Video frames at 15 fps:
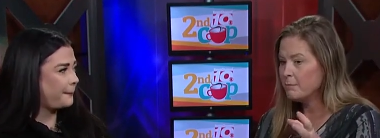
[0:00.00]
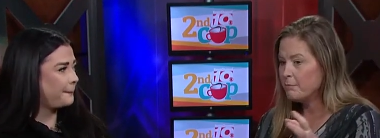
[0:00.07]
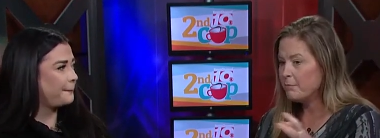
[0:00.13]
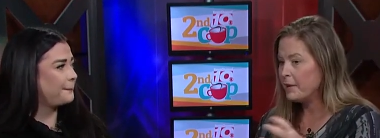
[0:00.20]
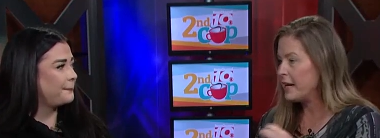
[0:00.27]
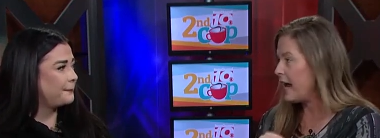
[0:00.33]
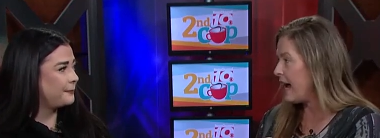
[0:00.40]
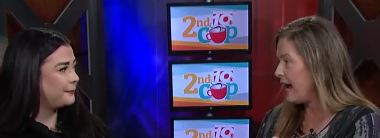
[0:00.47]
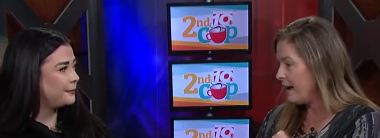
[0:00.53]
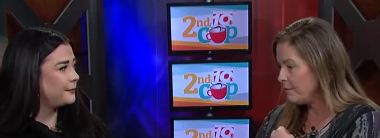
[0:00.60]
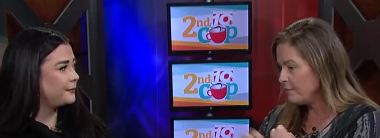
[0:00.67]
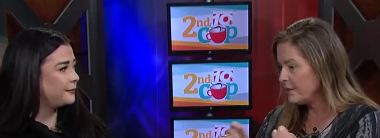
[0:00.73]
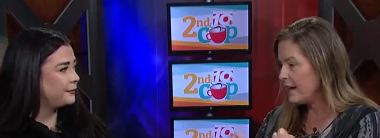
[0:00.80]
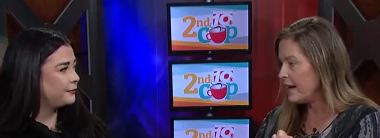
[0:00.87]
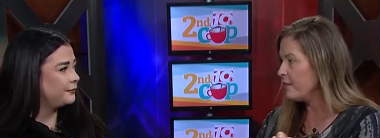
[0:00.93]
Speaker 1: but I
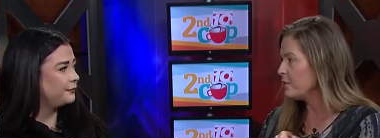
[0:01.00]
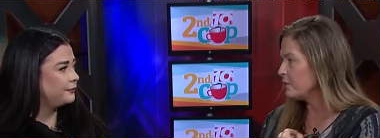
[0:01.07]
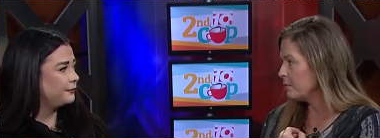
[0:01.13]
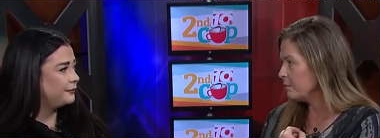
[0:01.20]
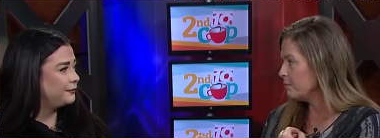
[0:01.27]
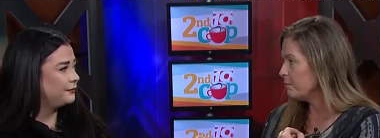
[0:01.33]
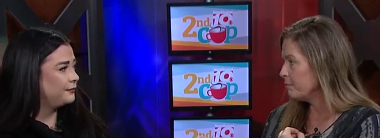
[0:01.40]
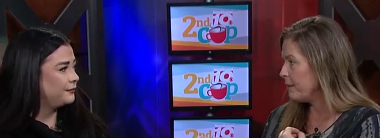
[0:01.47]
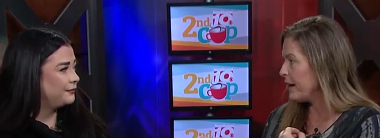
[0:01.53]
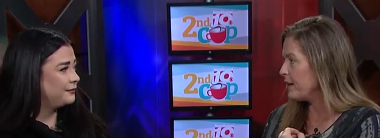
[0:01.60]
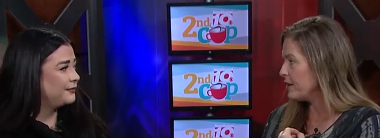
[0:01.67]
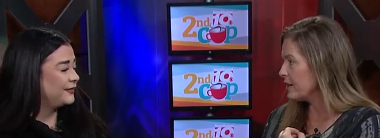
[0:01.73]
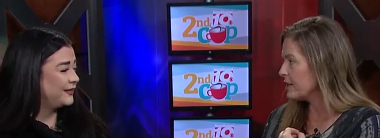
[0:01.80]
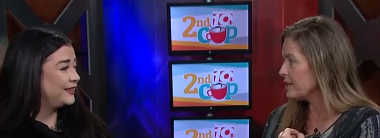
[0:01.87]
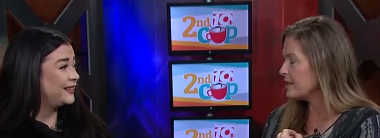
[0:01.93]
gave her
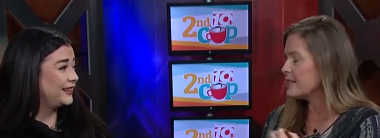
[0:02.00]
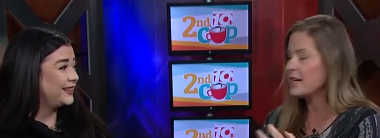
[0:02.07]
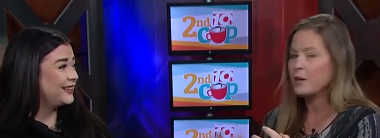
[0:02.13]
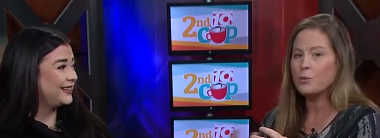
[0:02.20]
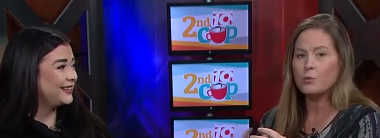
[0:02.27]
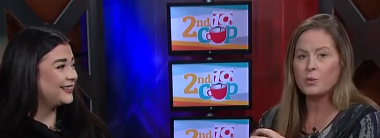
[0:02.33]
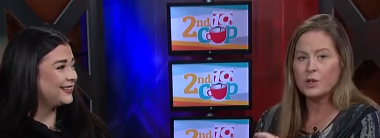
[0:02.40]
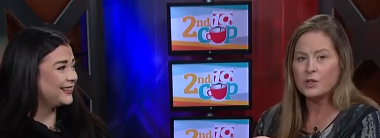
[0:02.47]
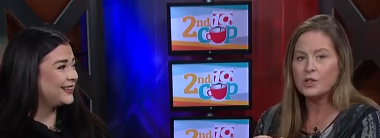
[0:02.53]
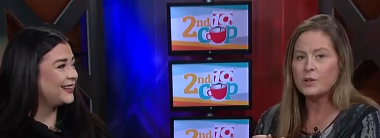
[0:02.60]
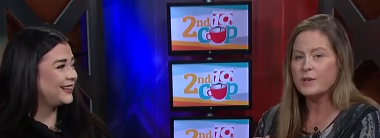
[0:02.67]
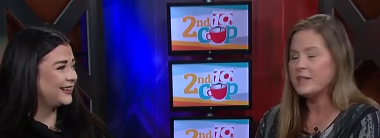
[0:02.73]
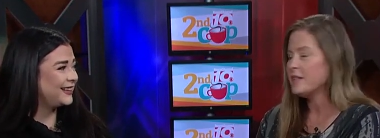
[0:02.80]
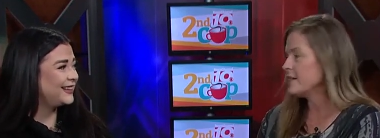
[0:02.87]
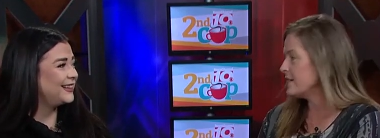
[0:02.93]
parent consent. We're
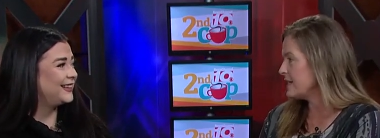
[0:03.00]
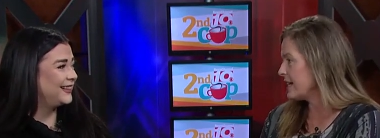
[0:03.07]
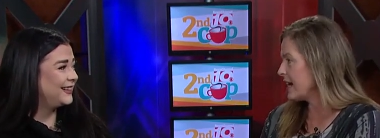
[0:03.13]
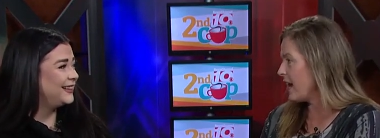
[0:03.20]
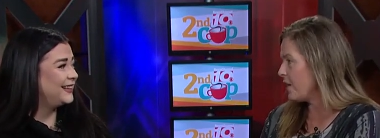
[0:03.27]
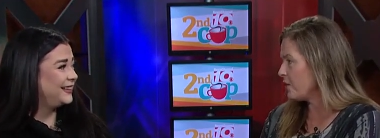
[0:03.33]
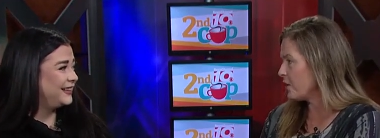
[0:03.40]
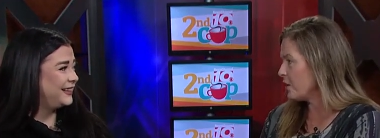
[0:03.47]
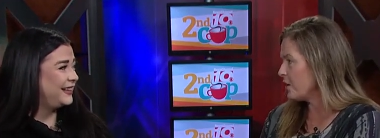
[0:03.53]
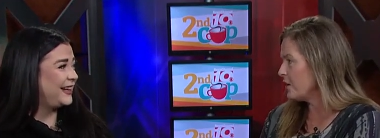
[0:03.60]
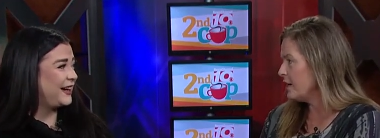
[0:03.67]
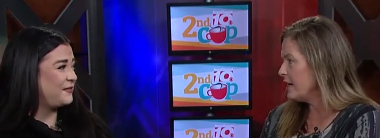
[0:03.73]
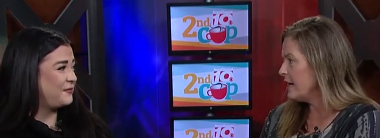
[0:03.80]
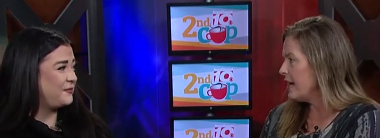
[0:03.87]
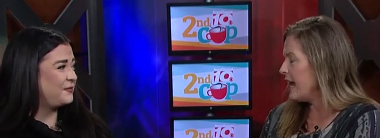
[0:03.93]
doing this together.
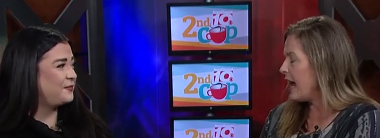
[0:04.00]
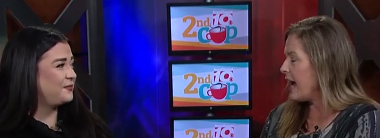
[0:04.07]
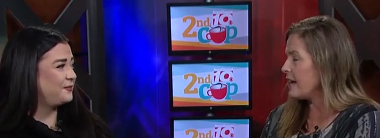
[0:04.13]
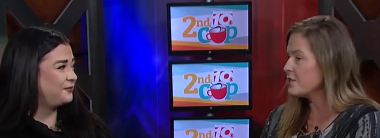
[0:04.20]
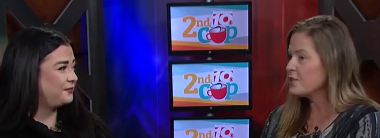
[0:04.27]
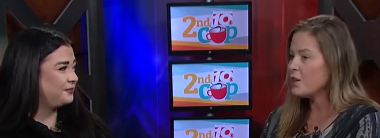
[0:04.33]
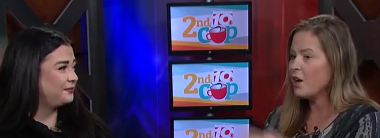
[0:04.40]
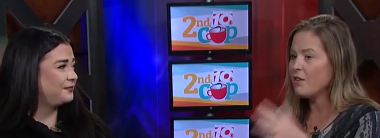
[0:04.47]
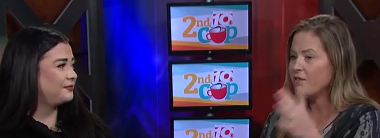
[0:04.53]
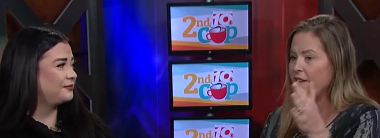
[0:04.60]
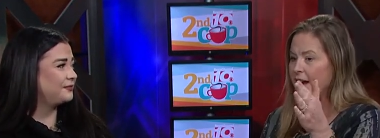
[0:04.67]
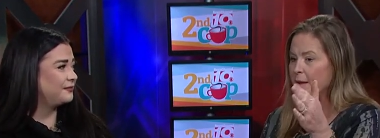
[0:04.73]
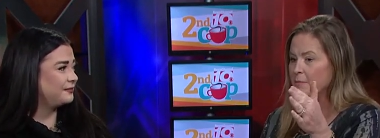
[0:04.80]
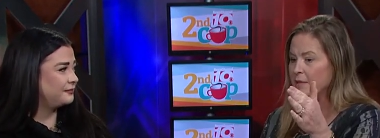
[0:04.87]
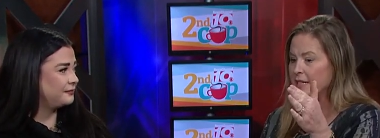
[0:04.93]
Yep. I saw
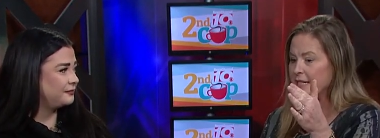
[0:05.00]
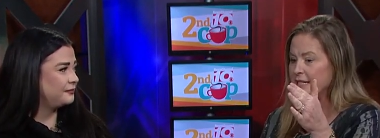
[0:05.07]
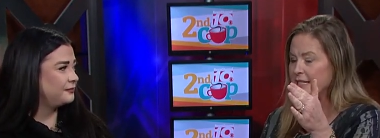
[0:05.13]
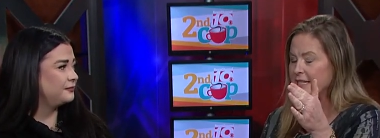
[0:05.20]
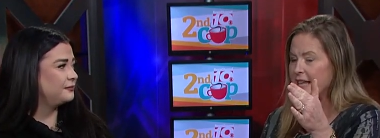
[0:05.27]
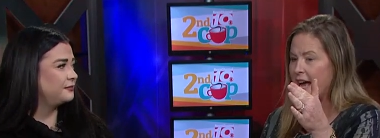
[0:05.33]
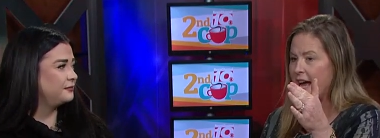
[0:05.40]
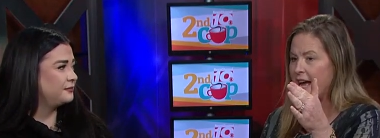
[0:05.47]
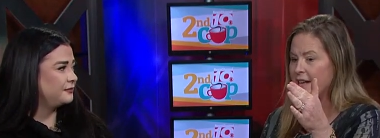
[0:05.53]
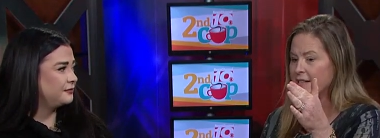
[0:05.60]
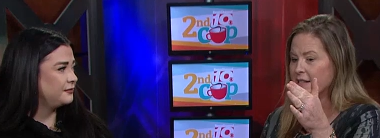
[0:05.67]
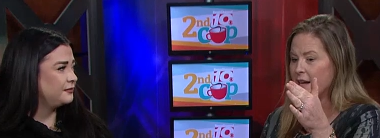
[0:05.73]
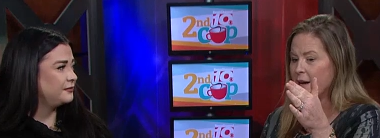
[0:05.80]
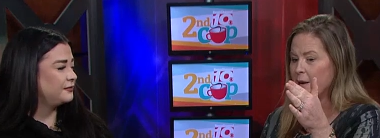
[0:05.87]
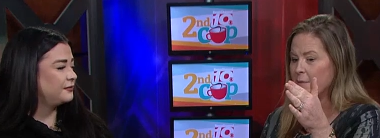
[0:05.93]
families that
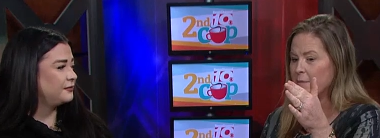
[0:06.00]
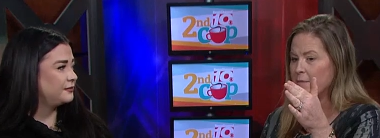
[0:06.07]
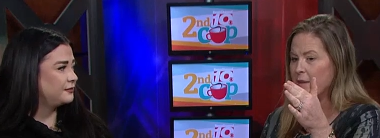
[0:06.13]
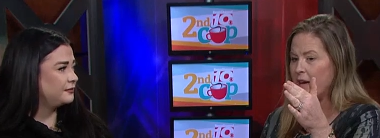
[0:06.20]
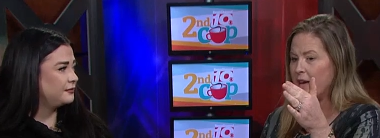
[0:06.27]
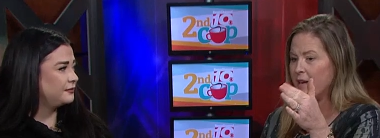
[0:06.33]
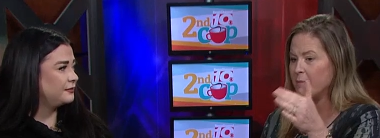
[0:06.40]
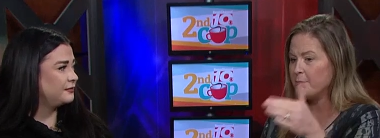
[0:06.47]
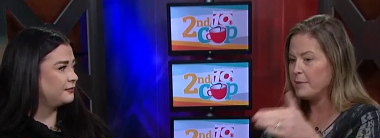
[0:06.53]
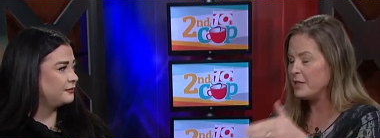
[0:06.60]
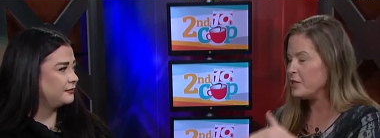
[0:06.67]
um, had been